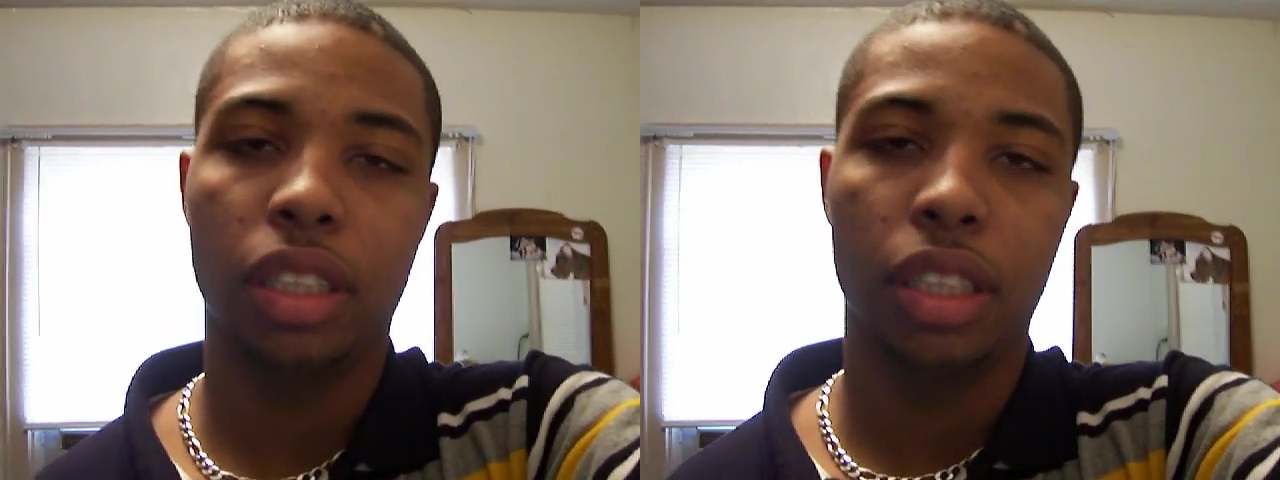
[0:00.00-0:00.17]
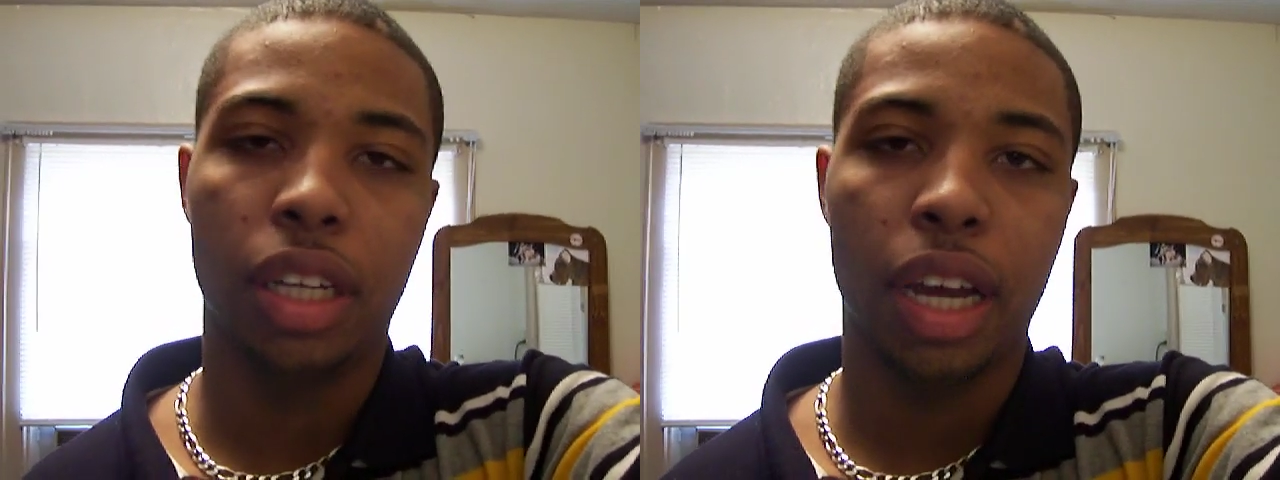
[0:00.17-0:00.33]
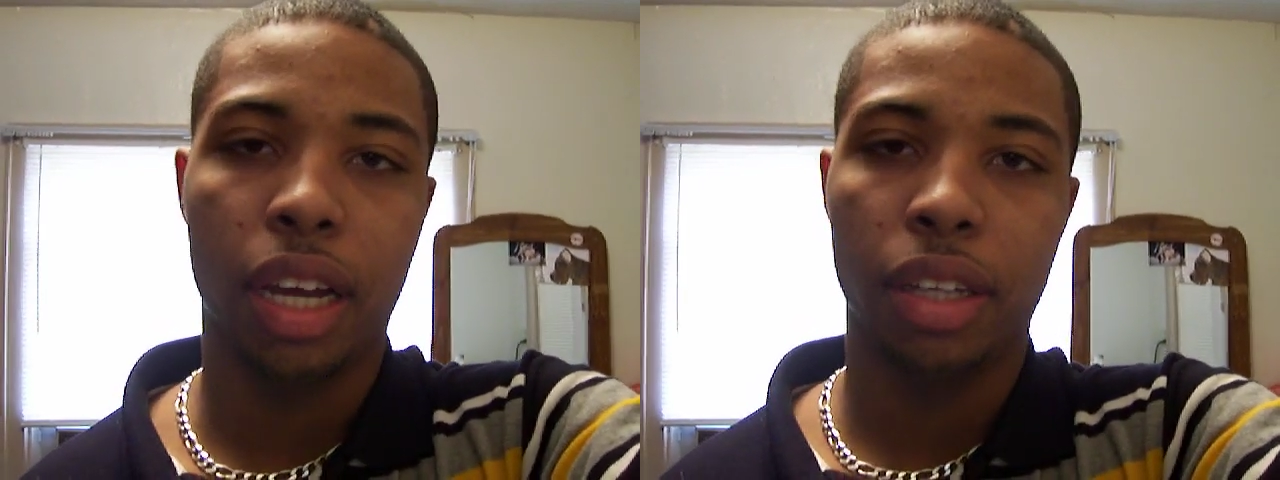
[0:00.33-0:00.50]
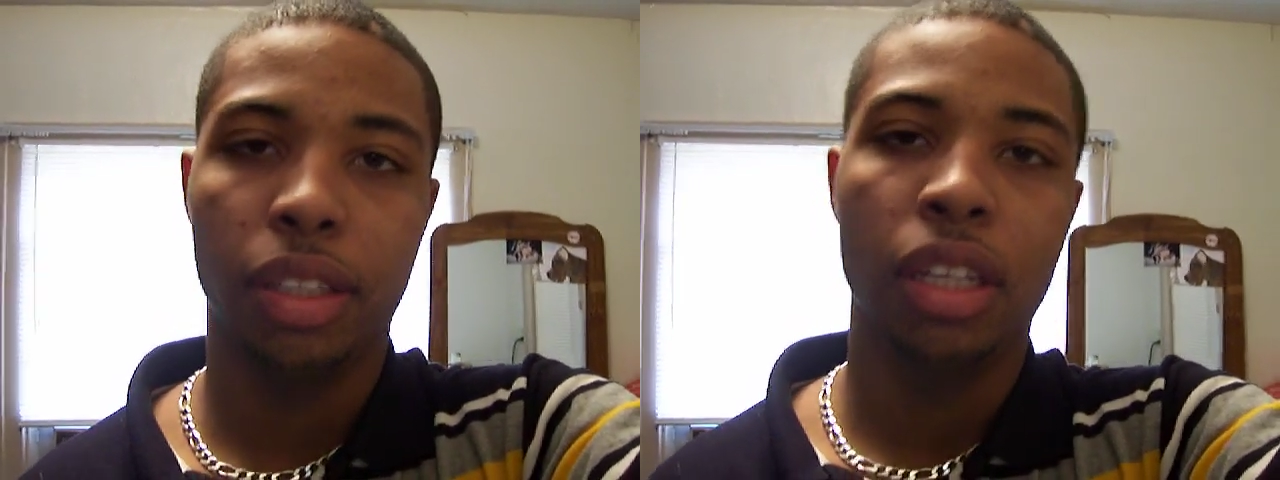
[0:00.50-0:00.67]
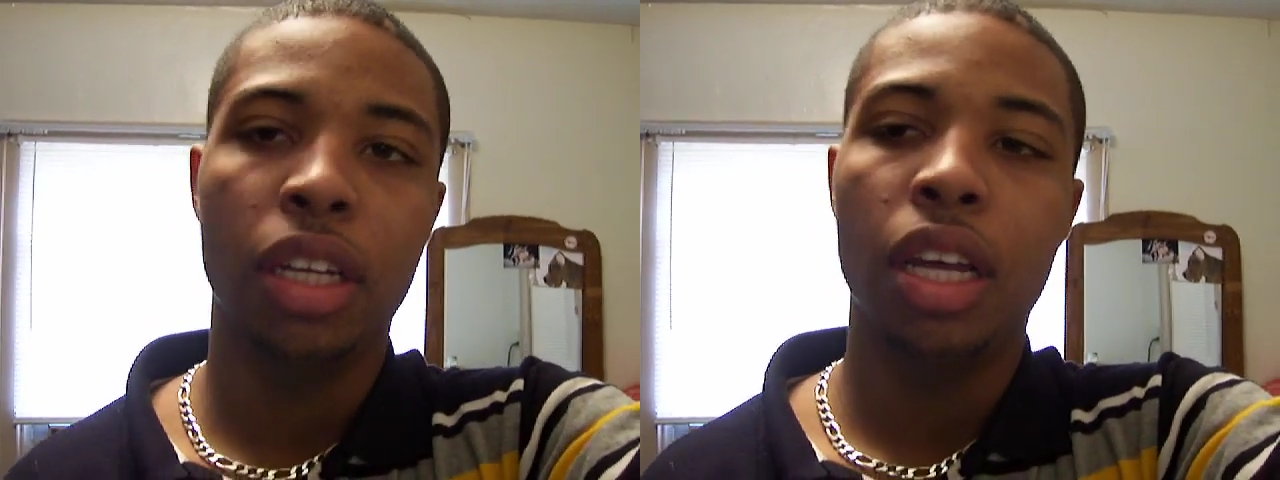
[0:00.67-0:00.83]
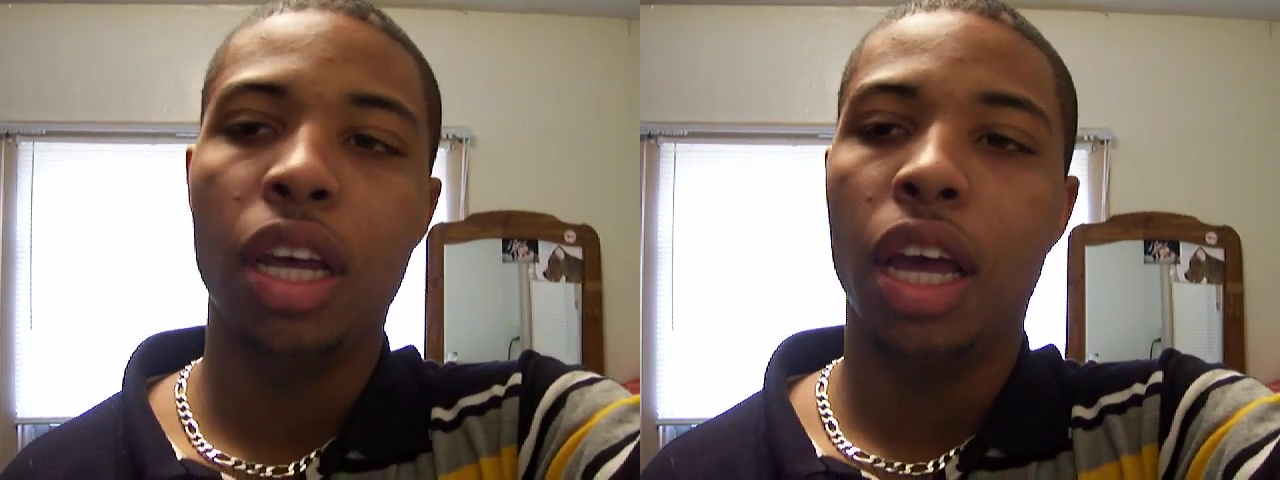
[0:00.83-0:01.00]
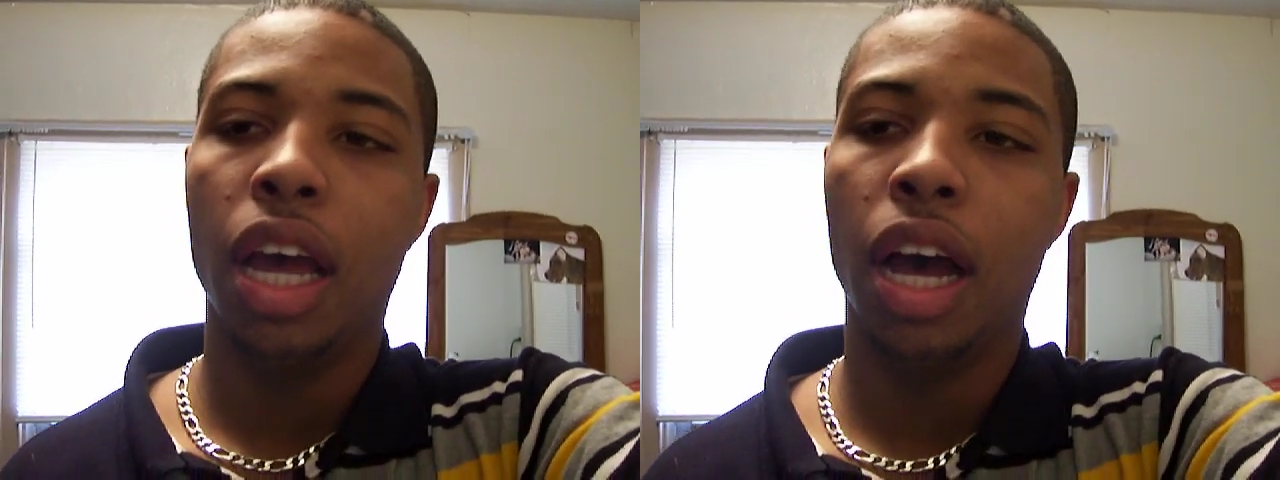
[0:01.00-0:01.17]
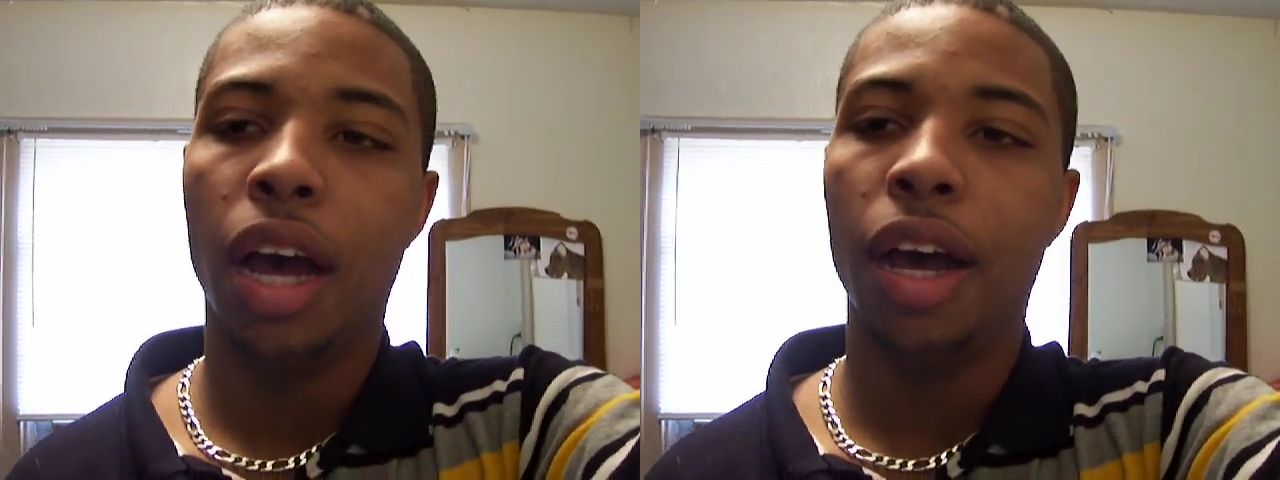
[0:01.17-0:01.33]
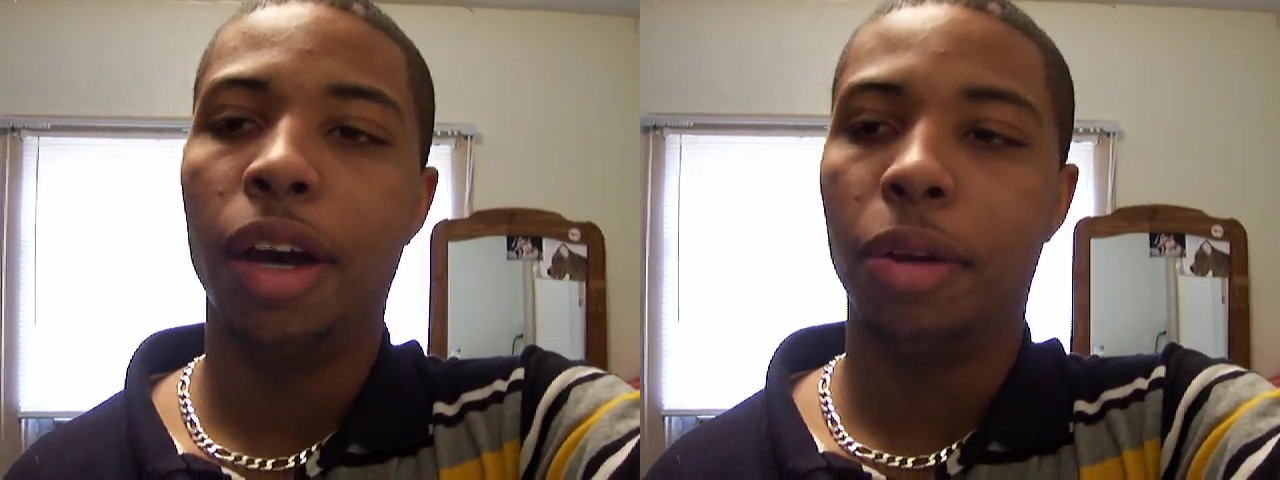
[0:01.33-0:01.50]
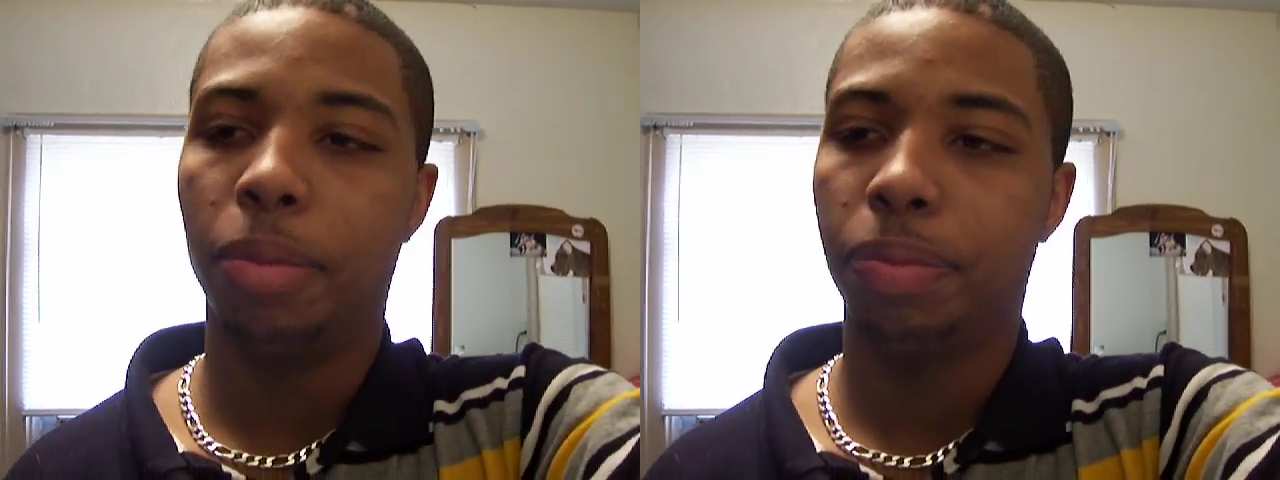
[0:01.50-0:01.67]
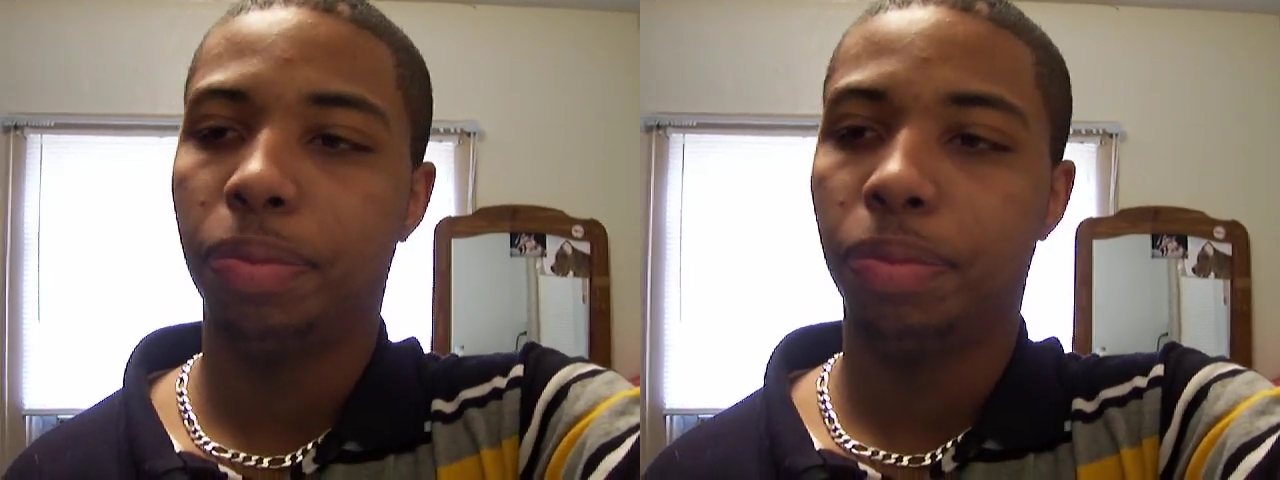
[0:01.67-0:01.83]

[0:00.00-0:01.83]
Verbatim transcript: to die. Um,